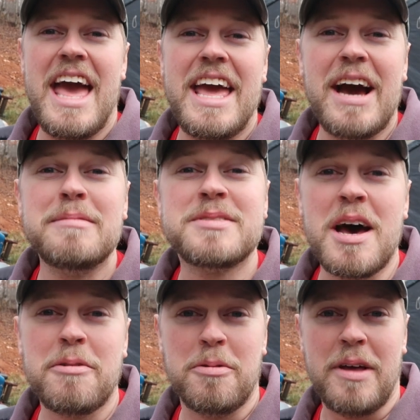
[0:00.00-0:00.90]
Hey, I'm
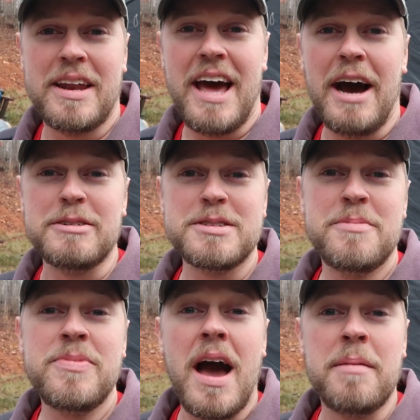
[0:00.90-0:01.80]
Seth with Land to
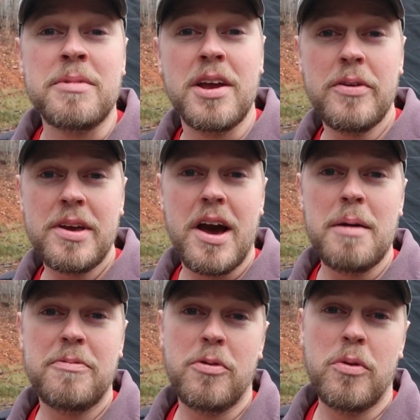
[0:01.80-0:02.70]
House. I'm gearing
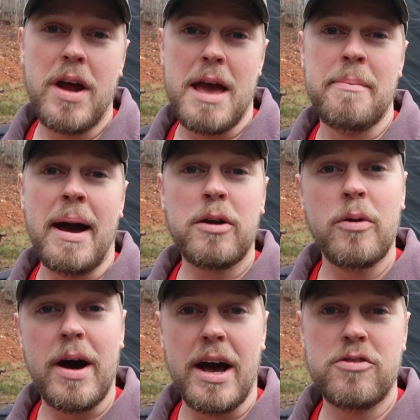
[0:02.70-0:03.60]
up for a
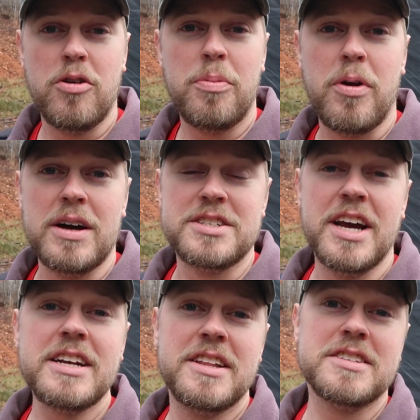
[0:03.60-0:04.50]
micro hydro
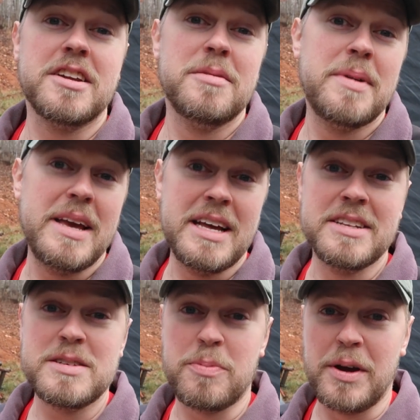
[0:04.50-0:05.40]
project that's going to be
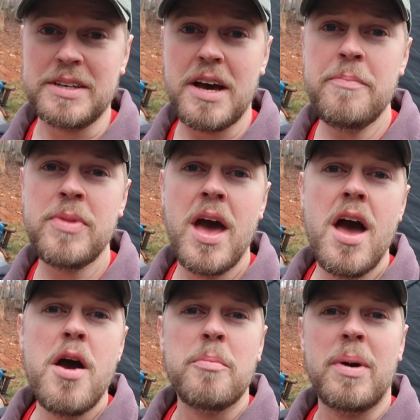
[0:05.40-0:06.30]
in the springtime.
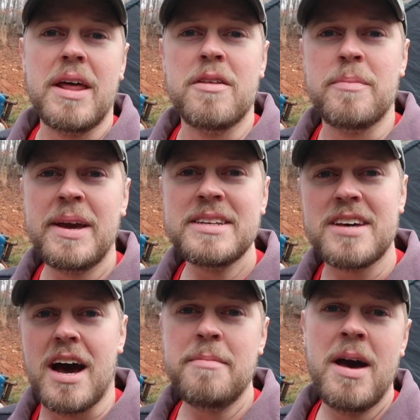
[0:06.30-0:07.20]
But in the
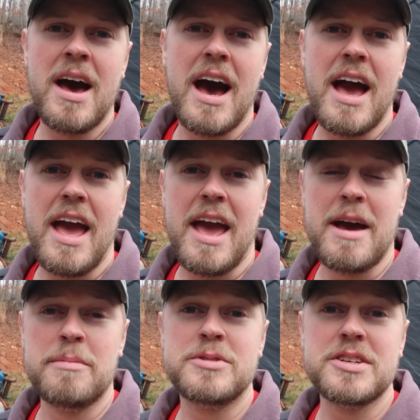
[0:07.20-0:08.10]
meantime, I
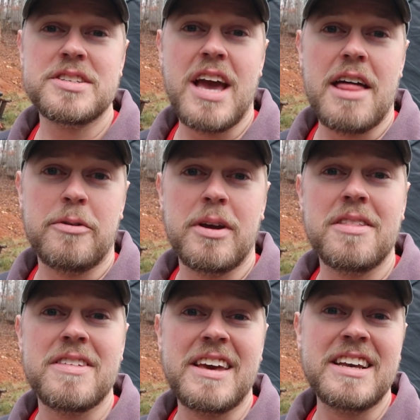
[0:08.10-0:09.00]
am just
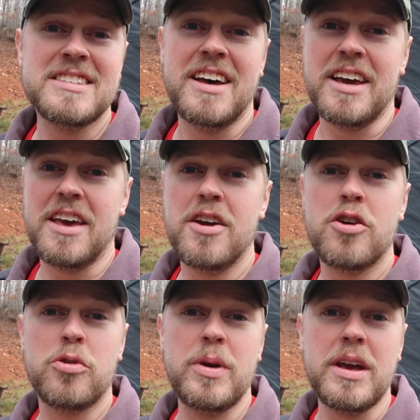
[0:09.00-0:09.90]
gathering things like
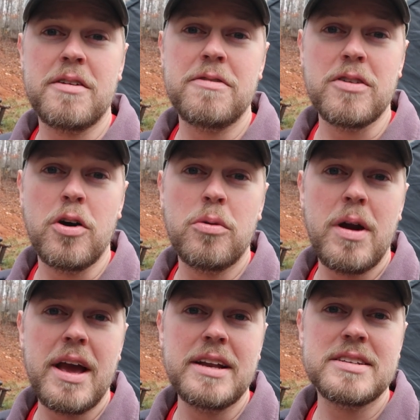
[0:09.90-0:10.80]
creek flow
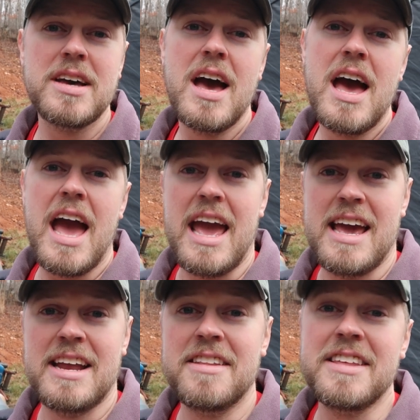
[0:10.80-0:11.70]
rate
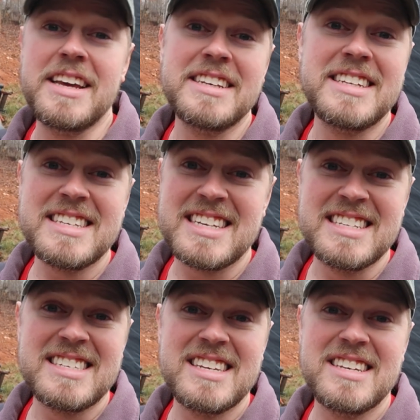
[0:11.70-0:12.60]
and the
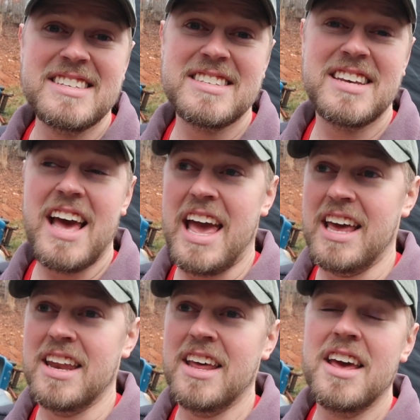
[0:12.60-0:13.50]
distances
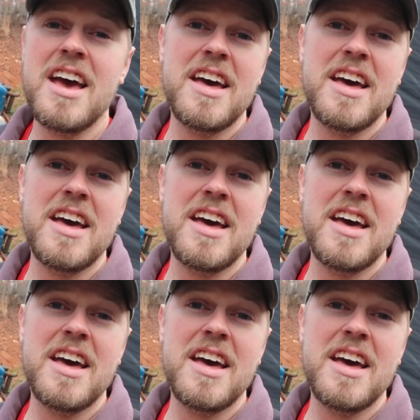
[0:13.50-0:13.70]
and